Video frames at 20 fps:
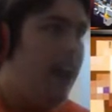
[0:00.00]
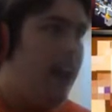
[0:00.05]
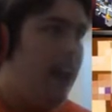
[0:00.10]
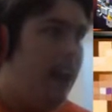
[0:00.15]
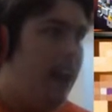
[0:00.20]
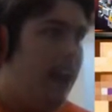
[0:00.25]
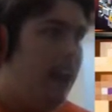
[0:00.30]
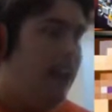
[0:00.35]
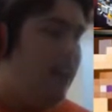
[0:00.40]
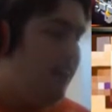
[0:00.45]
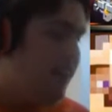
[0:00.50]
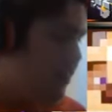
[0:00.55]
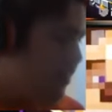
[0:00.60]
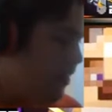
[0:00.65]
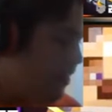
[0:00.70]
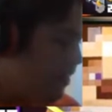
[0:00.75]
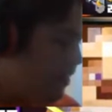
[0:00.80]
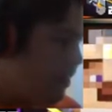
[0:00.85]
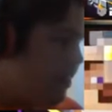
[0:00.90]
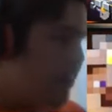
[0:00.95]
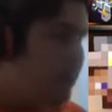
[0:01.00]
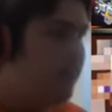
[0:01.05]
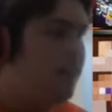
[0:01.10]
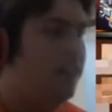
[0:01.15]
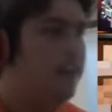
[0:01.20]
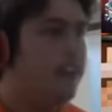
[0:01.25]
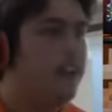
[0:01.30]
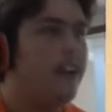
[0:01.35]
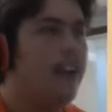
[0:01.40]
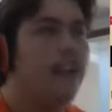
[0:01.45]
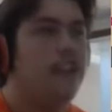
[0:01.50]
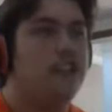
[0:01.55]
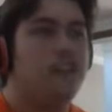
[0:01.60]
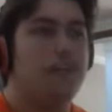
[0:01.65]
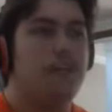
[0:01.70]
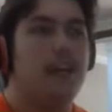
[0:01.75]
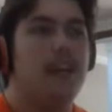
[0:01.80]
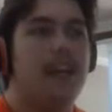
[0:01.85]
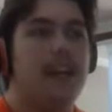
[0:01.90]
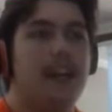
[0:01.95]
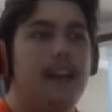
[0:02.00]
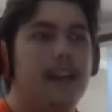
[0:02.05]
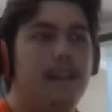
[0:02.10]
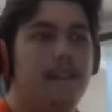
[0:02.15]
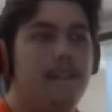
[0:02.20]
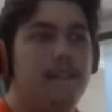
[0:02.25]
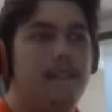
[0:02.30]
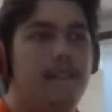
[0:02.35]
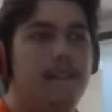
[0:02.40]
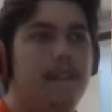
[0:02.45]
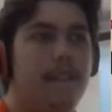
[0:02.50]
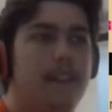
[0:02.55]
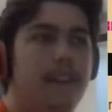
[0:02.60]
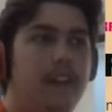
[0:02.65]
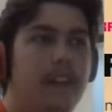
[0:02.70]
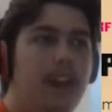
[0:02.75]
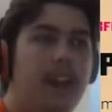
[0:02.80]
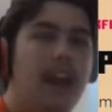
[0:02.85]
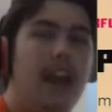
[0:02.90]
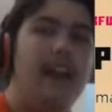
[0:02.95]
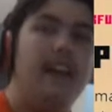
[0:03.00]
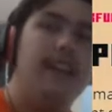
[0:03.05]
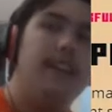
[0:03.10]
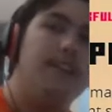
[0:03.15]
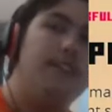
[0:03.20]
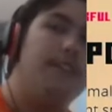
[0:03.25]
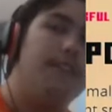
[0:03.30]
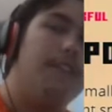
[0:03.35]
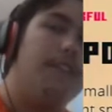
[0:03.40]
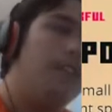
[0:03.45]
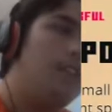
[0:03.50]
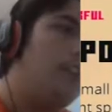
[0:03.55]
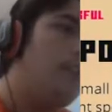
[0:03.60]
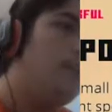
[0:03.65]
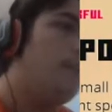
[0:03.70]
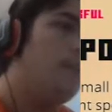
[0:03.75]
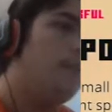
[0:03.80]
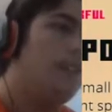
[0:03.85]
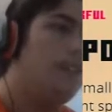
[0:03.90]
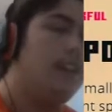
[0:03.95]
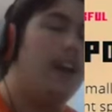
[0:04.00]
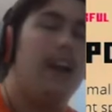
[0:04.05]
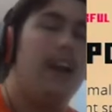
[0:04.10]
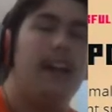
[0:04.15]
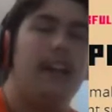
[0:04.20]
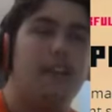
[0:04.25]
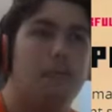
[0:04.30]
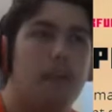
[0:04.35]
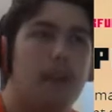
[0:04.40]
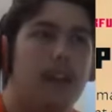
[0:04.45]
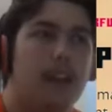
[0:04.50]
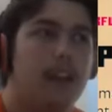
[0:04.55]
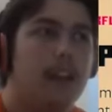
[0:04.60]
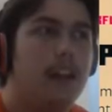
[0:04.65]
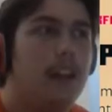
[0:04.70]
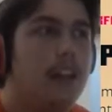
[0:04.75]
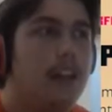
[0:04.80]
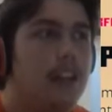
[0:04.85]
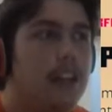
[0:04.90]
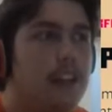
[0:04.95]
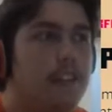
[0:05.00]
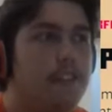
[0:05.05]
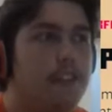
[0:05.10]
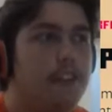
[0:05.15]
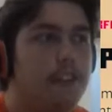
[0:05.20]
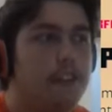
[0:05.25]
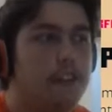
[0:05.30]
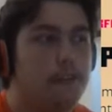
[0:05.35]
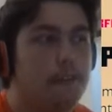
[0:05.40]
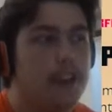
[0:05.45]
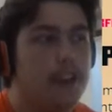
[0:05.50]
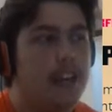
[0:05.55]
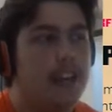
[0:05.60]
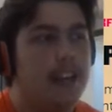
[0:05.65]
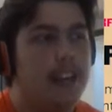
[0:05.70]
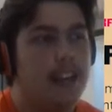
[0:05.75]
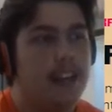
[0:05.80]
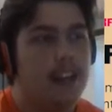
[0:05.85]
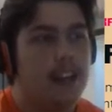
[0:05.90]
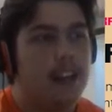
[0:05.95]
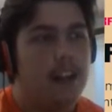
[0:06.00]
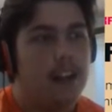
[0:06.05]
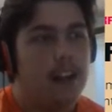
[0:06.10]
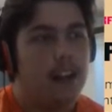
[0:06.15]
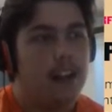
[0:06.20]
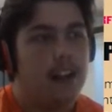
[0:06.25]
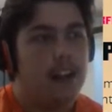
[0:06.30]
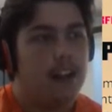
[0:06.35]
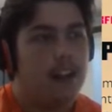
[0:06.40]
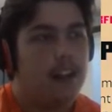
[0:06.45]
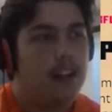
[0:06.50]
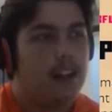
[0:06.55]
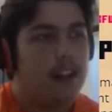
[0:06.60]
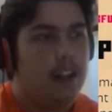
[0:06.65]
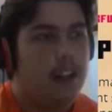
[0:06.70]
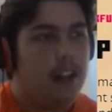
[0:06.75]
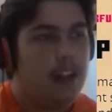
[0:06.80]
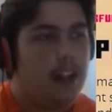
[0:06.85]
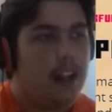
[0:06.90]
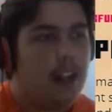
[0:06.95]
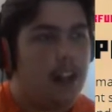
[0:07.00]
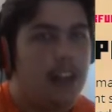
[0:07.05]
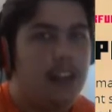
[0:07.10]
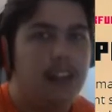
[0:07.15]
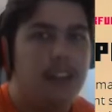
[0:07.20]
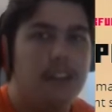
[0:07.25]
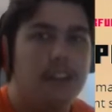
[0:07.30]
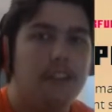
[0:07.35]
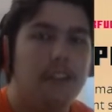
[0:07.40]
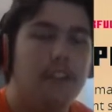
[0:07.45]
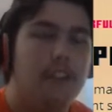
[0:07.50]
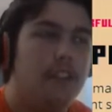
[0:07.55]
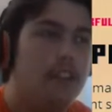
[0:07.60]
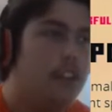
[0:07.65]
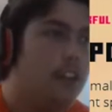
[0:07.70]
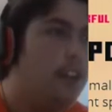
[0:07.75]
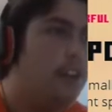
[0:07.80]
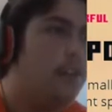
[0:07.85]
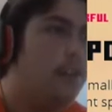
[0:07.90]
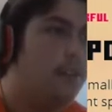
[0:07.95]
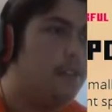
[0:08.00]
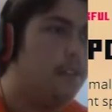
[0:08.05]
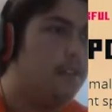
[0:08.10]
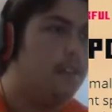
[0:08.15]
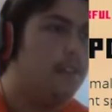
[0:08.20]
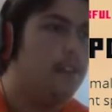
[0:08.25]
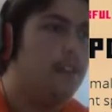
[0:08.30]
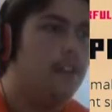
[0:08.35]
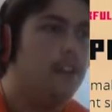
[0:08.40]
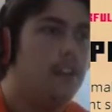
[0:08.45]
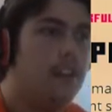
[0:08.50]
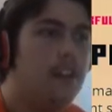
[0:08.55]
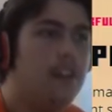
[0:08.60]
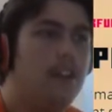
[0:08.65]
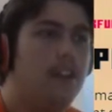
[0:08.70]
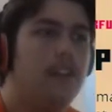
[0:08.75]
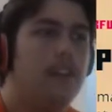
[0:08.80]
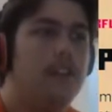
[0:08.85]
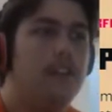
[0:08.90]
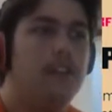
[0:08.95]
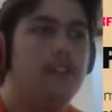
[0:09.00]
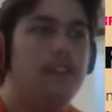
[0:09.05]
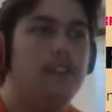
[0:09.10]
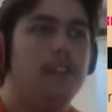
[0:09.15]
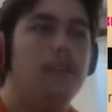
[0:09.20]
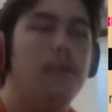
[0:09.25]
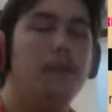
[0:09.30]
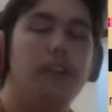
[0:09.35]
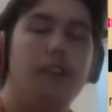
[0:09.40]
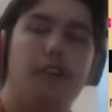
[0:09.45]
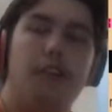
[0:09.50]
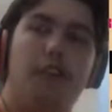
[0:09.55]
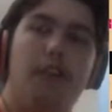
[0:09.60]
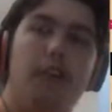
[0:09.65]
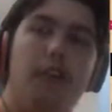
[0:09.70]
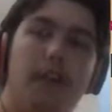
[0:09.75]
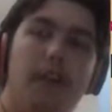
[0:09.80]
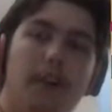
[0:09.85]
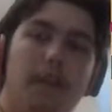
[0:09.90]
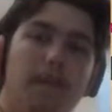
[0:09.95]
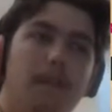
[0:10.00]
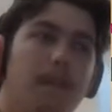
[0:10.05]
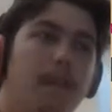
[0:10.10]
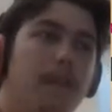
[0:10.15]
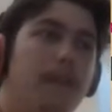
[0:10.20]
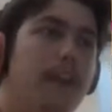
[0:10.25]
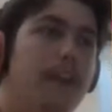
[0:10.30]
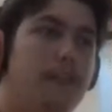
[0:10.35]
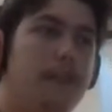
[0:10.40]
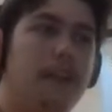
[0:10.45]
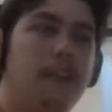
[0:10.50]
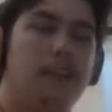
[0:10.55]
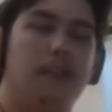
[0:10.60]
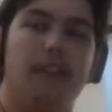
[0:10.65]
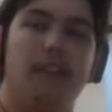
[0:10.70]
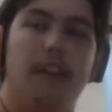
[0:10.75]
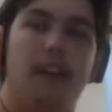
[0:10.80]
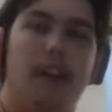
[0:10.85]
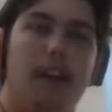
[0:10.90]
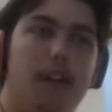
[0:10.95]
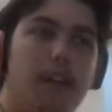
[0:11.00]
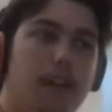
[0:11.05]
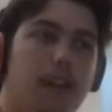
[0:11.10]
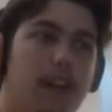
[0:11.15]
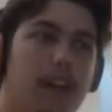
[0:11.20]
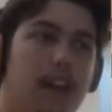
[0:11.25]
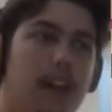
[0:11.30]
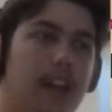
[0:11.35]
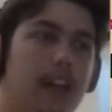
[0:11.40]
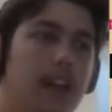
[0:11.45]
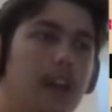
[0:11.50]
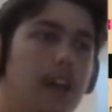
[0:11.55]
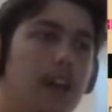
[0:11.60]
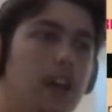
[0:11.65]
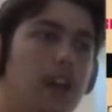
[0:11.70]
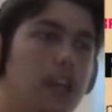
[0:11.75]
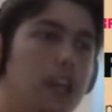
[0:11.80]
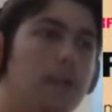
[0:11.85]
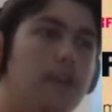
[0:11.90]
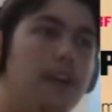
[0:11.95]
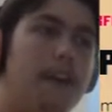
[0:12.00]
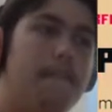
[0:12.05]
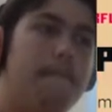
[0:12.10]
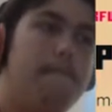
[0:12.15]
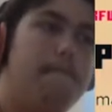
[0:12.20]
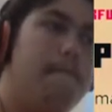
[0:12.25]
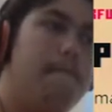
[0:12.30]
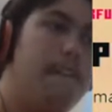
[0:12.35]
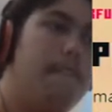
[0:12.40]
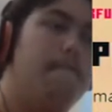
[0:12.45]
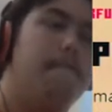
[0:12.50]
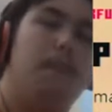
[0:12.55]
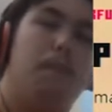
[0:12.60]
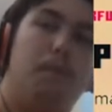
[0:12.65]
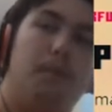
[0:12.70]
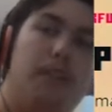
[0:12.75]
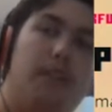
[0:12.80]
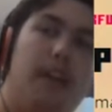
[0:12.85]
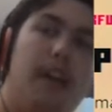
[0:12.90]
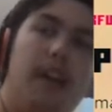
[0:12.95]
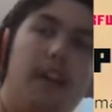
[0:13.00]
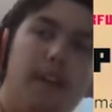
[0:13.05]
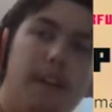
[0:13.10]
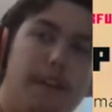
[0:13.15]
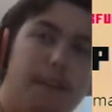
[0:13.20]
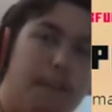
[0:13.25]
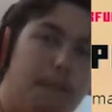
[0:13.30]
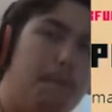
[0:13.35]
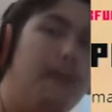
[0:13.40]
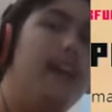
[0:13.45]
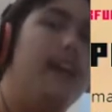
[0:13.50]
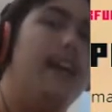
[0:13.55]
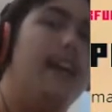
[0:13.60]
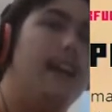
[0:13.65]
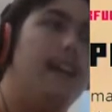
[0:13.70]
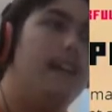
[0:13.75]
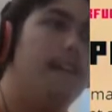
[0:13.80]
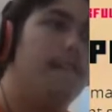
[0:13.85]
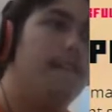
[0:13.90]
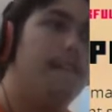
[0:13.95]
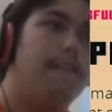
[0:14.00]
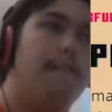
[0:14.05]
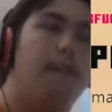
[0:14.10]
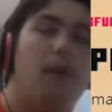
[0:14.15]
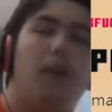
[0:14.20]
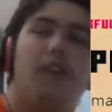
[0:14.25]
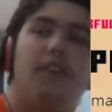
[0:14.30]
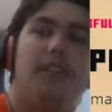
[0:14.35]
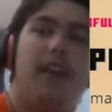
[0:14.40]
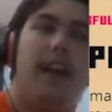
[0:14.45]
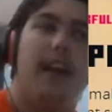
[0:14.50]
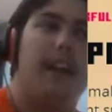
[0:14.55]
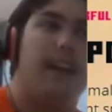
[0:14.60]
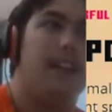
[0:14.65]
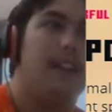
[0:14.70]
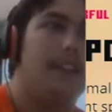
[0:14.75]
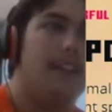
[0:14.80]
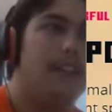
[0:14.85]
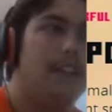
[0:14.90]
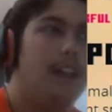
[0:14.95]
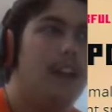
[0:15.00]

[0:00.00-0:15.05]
and it steals their HP and gives it to you. Not HP, gives your speed and gives it to you. So when you shoot them, especially with tier 3, you get 50% of their speed for 4 seconds.